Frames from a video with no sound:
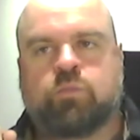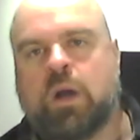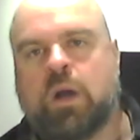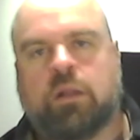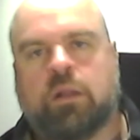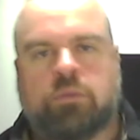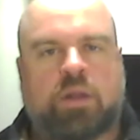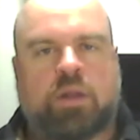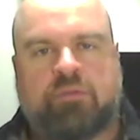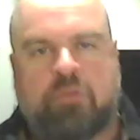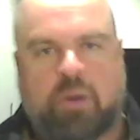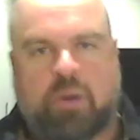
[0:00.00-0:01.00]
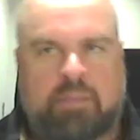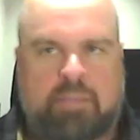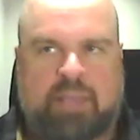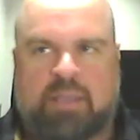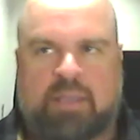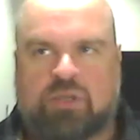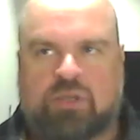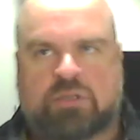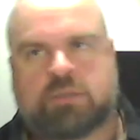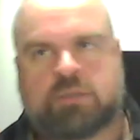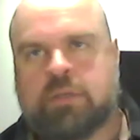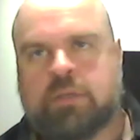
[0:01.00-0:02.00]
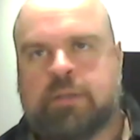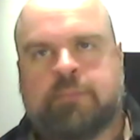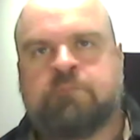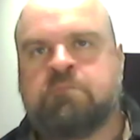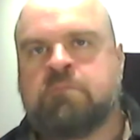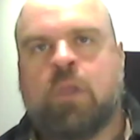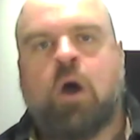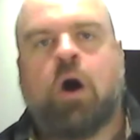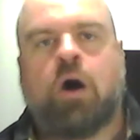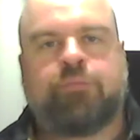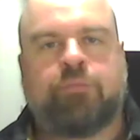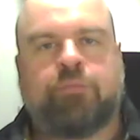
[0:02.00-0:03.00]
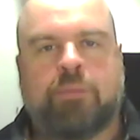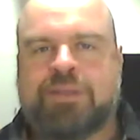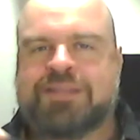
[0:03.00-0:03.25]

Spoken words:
Well, not everybody, maybe just half of them.